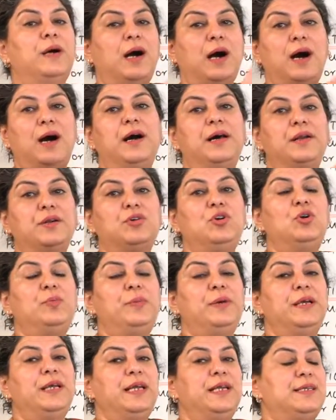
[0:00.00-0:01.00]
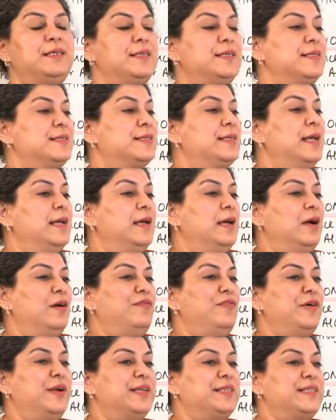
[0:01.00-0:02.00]
R group. It is,
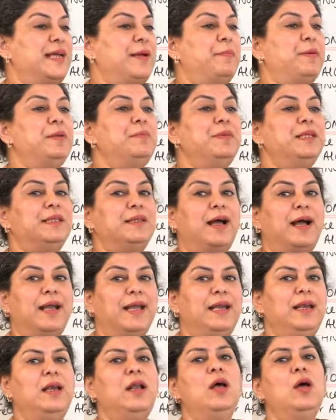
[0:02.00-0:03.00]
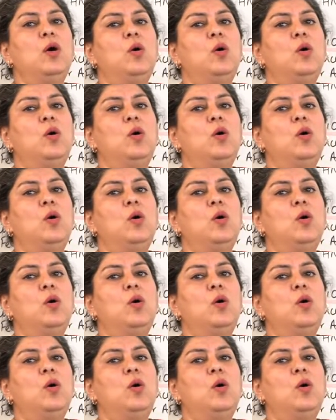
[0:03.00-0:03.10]
for example, methyl.